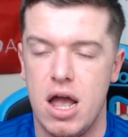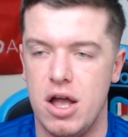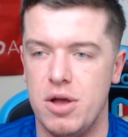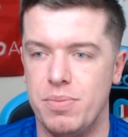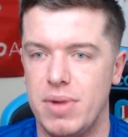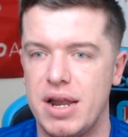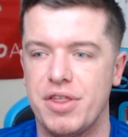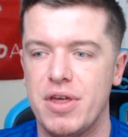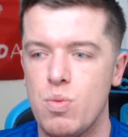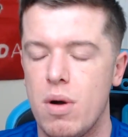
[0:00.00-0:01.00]
And I
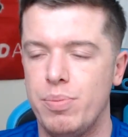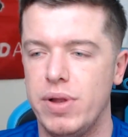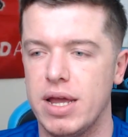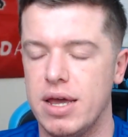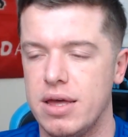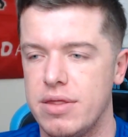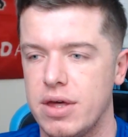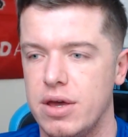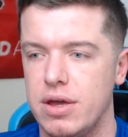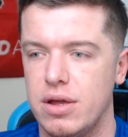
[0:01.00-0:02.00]
think one player
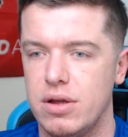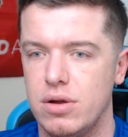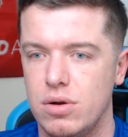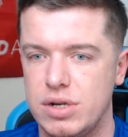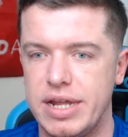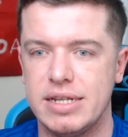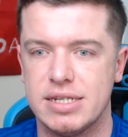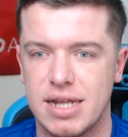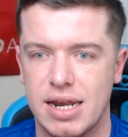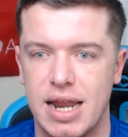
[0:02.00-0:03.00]
that did
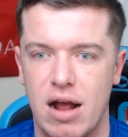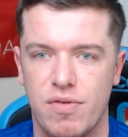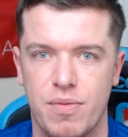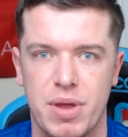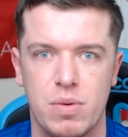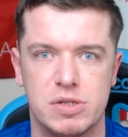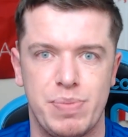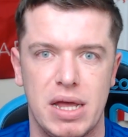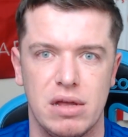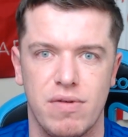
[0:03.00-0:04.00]
stand out for me was
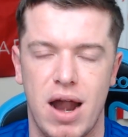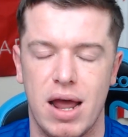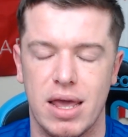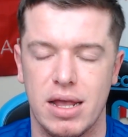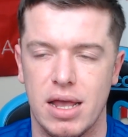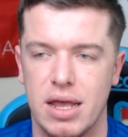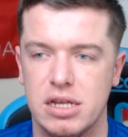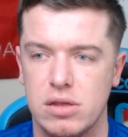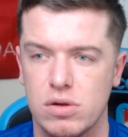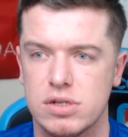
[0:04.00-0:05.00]
Bailey Wright. He
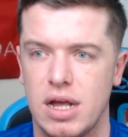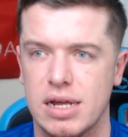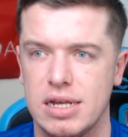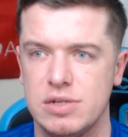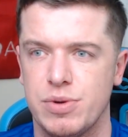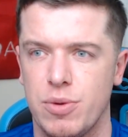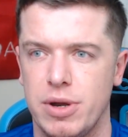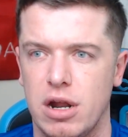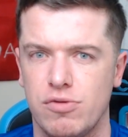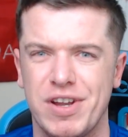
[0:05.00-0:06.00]
looks like he's
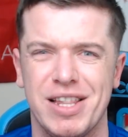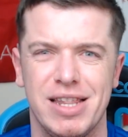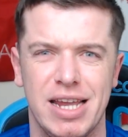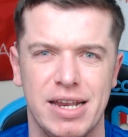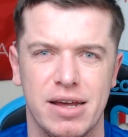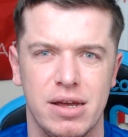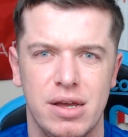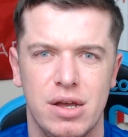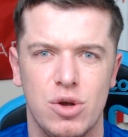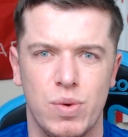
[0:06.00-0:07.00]
becoming a real leader
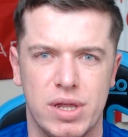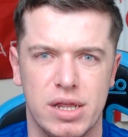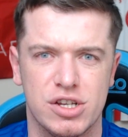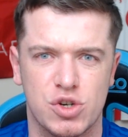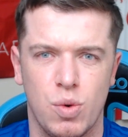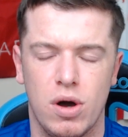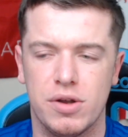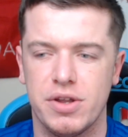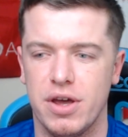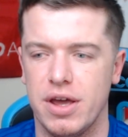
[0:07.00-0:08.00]
within the
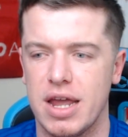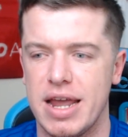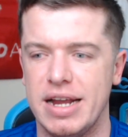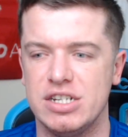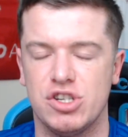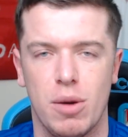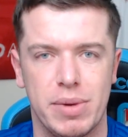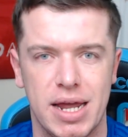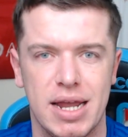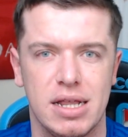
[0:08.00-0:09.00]
squad. He's
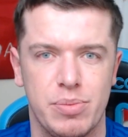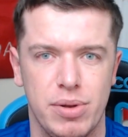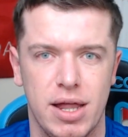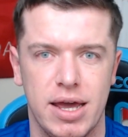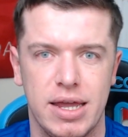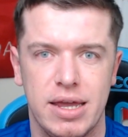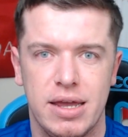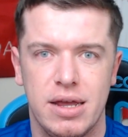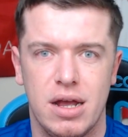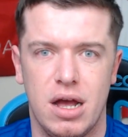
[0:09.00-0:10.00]
dominating the play
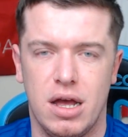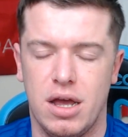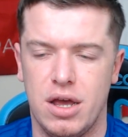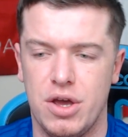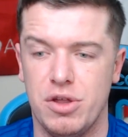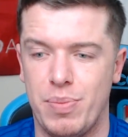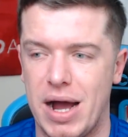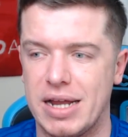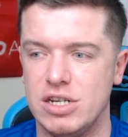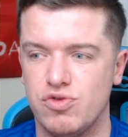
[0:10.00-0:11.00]
at the
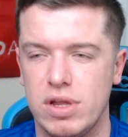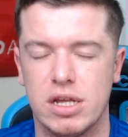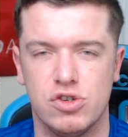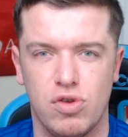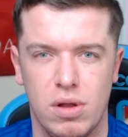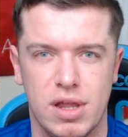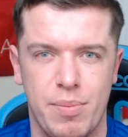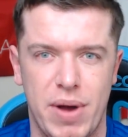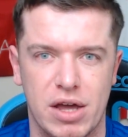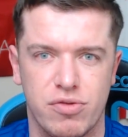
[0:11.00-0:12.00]
back, and he's really controlling that
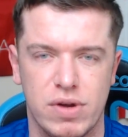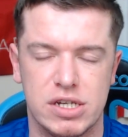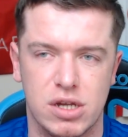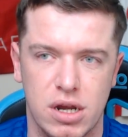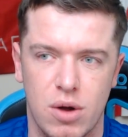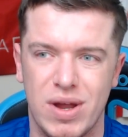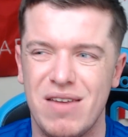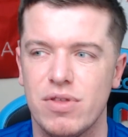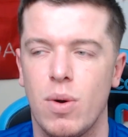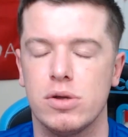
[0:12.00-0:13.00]
back three. So, you know,
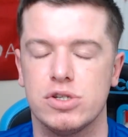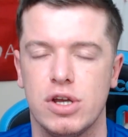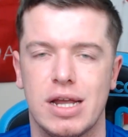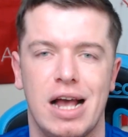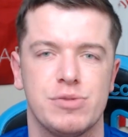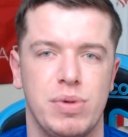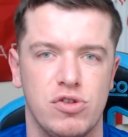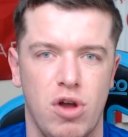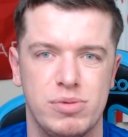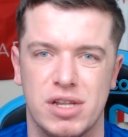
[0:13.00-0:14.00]
even though Ozturk has been
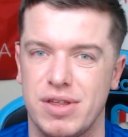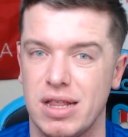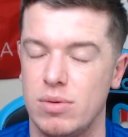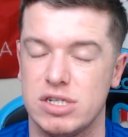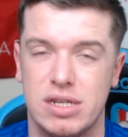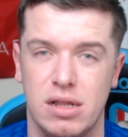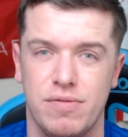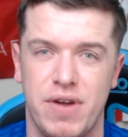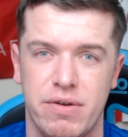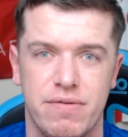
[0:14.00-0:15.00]
dropped, I think that was still a
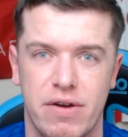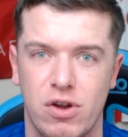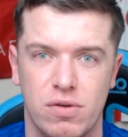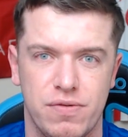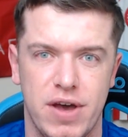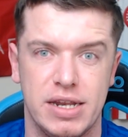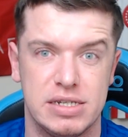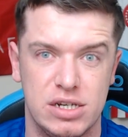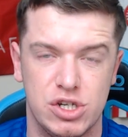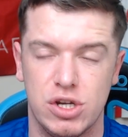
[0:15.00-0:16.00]
very, very unfair
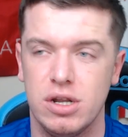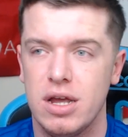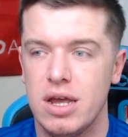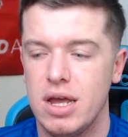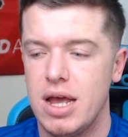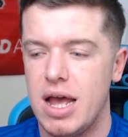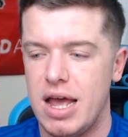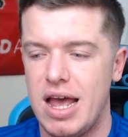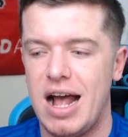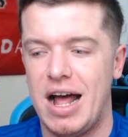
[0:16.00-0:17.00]
decision.
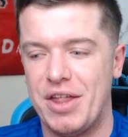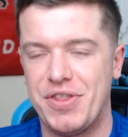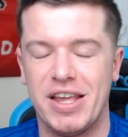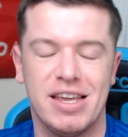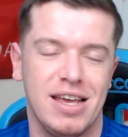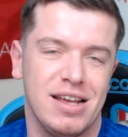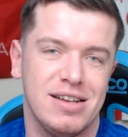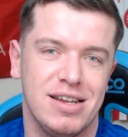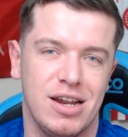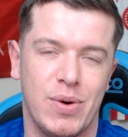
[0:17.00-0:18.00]
I think it,
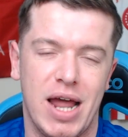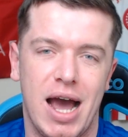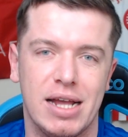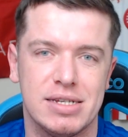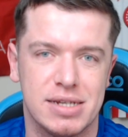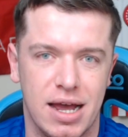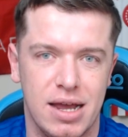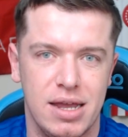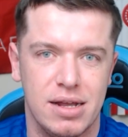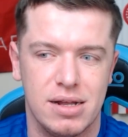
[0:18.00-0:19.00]
you know, in
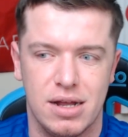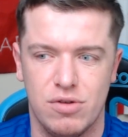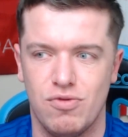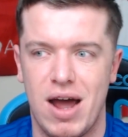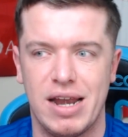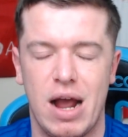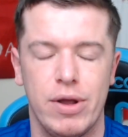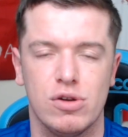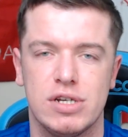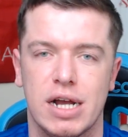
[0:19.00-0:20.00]
hindsight, right now
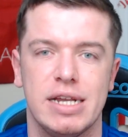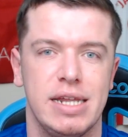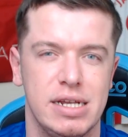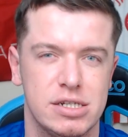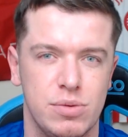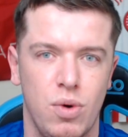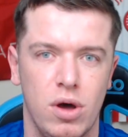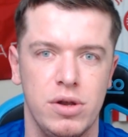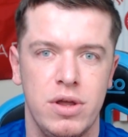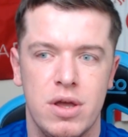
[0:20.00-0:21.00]
it looks like a decent
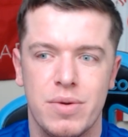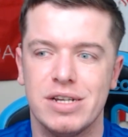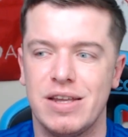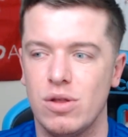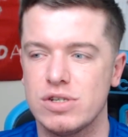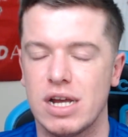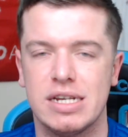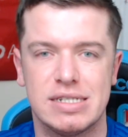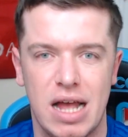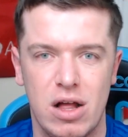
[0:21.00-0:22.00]
one, because he looks like
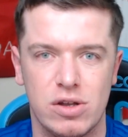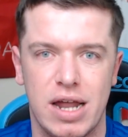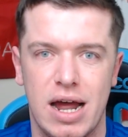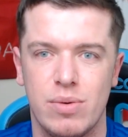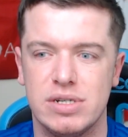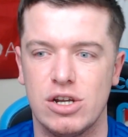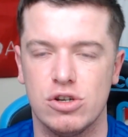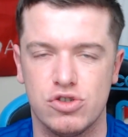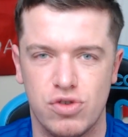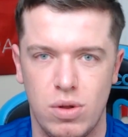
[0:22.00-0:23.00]
he's settled now, he's in
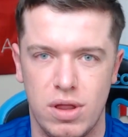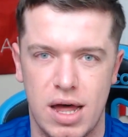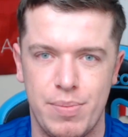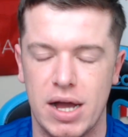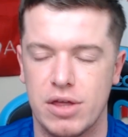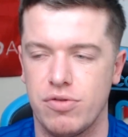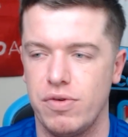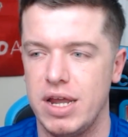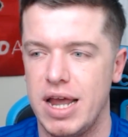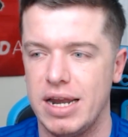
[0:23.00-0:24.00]
control of that back
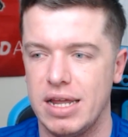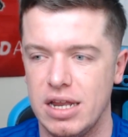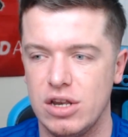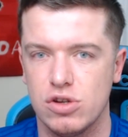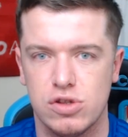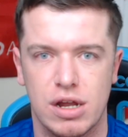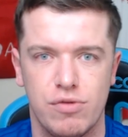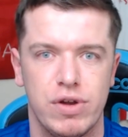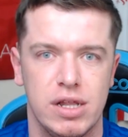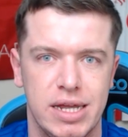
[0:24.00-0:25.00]
three, and he does look like
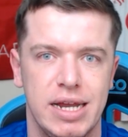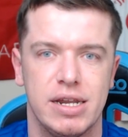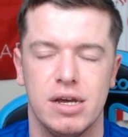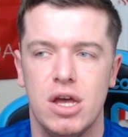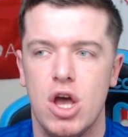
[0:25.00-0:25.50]
a real leader.